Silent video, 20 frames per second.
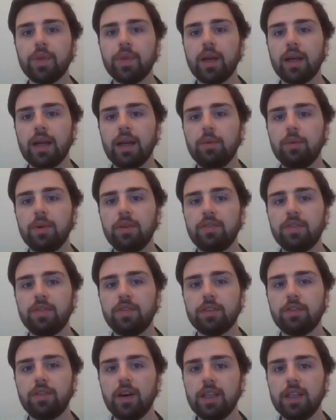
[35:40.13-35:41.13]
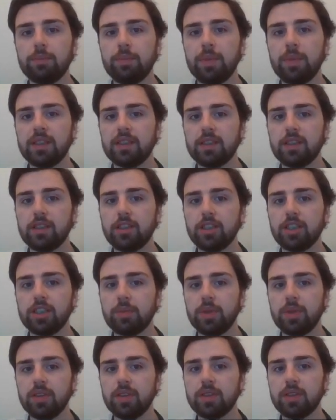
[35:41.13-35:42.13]
Again, with device bids and
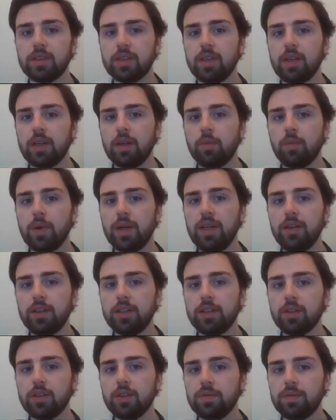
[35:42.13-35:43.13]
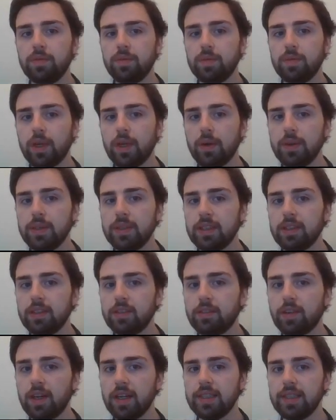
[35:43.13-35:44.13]
adjustments, when you sort of go into the
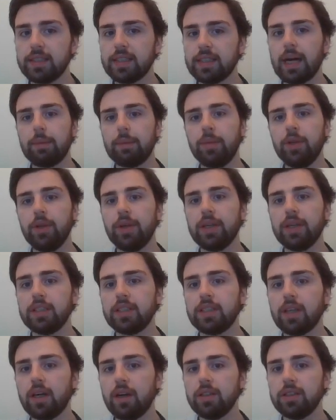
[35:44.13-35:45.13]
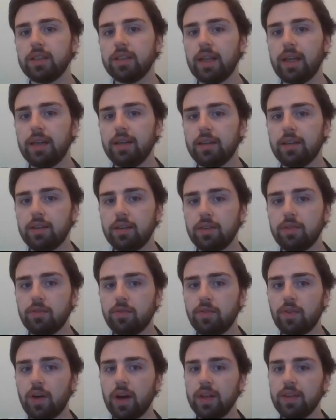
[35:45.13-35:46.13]
device tab, you can start to then
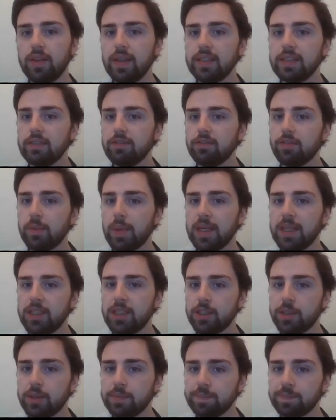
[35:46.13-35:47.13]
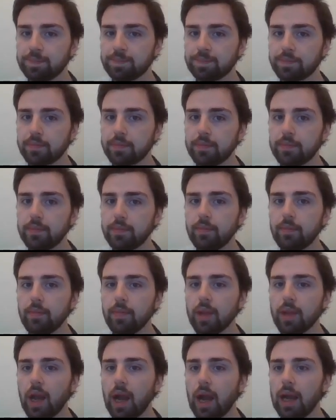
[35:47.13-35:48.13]
find this information
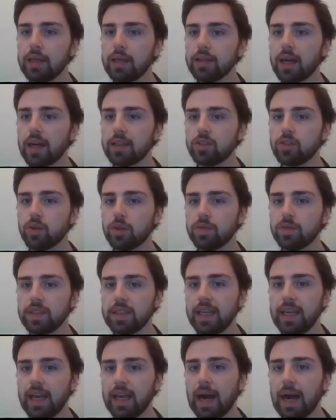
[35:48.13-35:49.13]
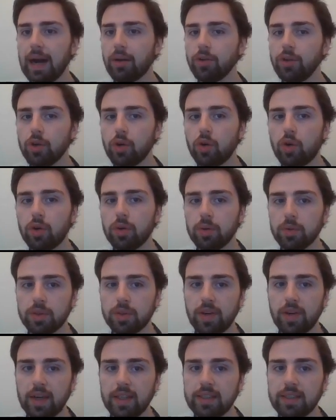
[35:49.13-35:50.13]
and sort of see how your
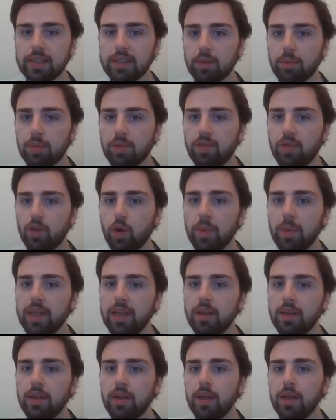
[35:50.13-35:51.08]
devices are performing.